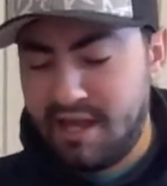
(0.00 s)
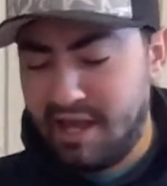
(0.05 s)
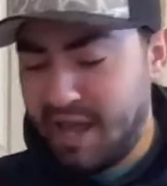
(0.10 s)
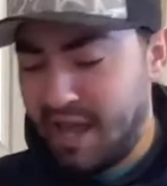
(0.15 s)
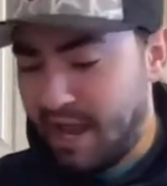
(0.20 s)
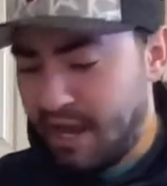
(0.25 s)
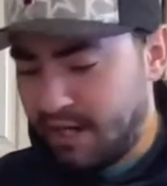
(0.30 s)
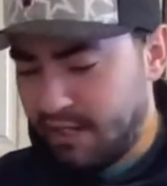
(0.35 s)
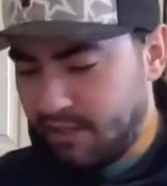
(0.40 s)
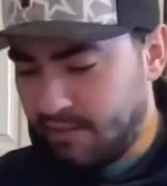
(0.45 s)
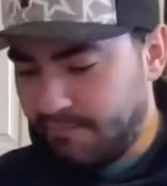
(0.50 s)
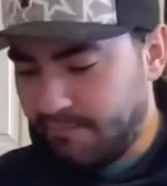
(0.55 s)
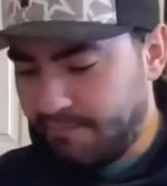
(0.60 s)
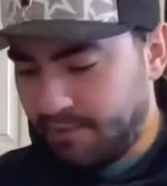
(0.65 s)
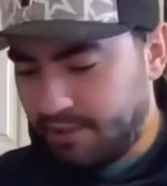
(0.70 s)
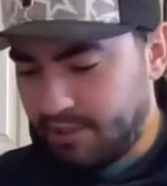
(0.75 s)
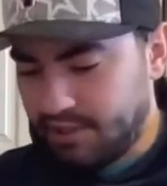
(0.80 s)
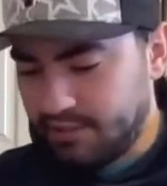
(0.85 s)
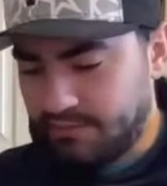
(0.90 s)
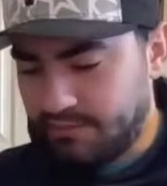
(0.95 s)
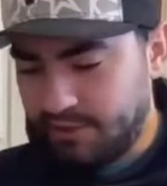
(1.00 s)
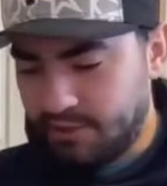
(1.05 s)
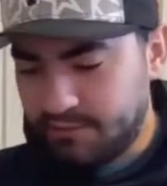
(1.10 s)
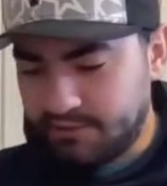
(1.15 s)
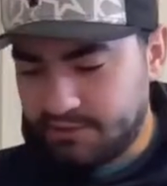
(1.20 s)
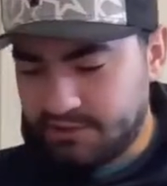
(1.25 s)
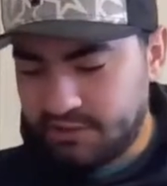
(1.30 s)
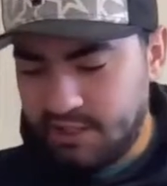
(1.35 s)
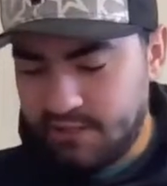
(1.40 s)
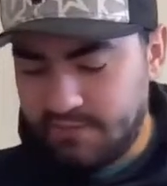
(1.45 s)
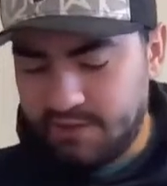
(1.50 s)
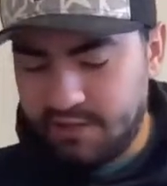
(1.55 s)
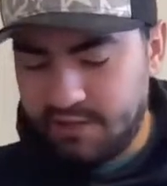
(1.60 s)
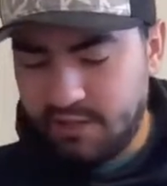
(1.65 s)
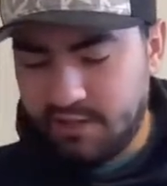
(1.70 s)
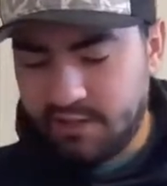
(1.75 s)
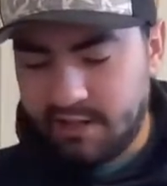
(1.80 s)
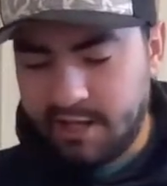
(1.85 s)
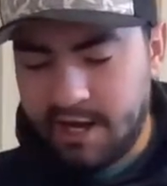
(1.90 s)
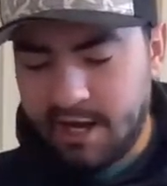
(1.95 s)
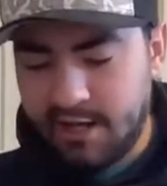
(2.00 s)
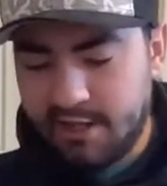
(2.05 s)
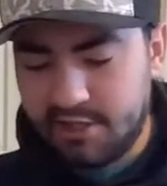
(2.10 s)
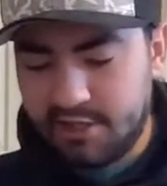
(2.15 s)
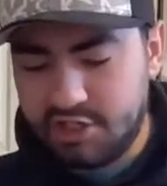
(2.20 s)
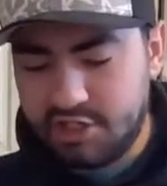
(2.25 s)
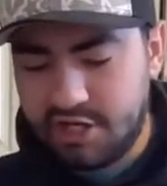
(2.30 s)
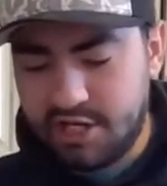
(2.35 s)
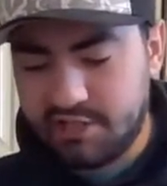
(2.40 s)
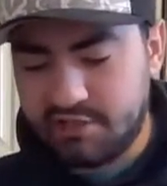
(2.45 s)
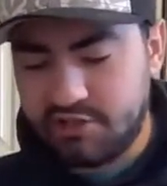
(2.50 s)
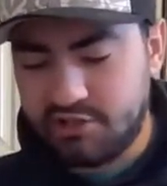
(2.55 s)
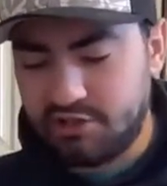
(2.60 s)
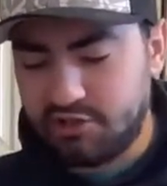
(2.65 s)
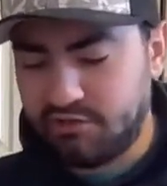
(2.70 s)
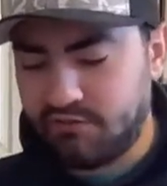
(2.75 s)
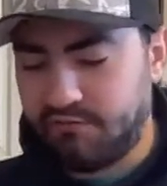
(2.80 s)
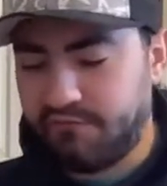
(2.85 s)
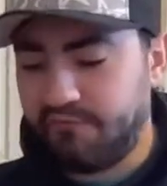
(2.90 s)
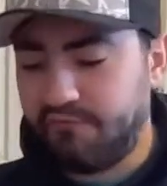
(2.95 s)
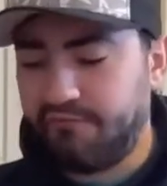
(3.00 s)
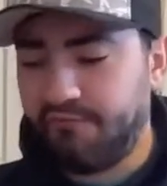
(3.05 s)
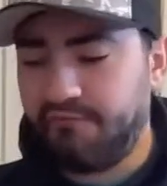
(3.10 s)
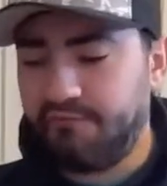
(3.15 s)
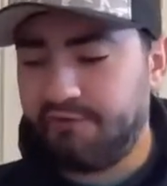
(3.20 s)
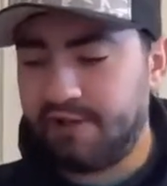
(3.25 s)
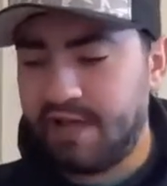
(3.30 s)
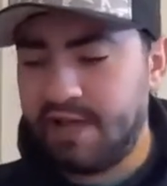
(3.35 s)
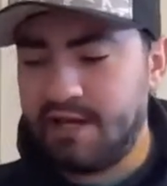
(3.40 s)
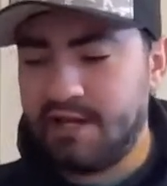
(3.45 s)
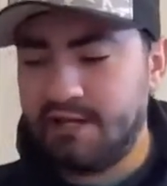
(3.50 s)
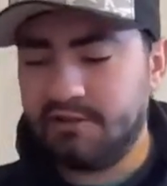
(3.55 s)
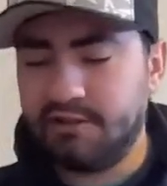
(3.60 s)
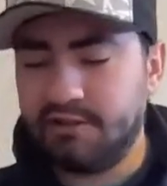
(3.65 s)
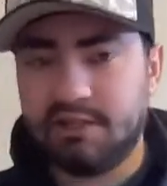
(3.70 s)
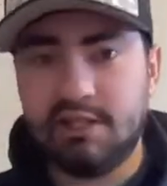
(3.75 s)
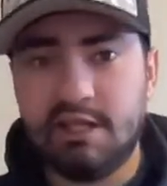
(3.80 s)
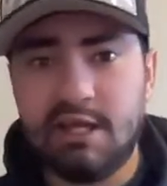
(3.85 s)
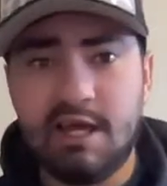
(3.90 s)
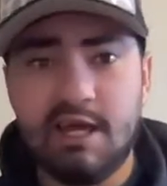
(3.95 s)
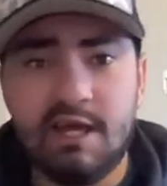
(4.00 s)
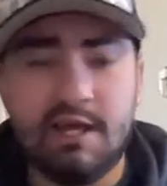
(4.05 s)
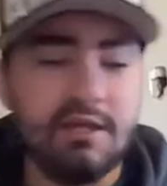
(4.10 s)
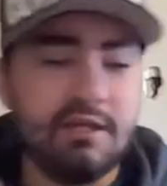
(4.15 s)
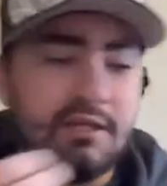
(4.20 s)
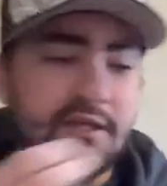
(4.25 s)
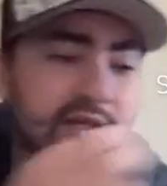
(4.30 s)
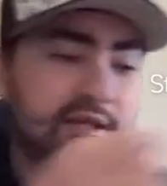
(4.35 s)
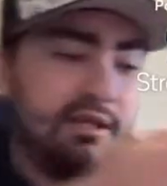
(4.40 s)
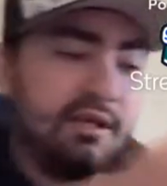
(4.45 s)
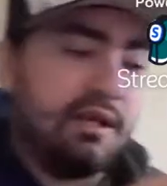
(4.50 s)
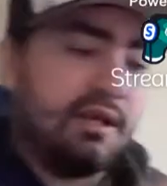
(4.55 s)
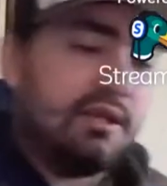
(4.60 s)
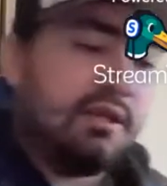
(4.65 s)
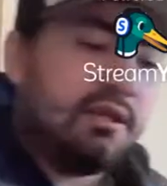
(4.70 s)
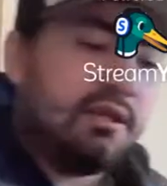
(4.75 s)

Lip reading: Added the butt. It's pretty much the same thing like added the chest. You flatten out the clay, and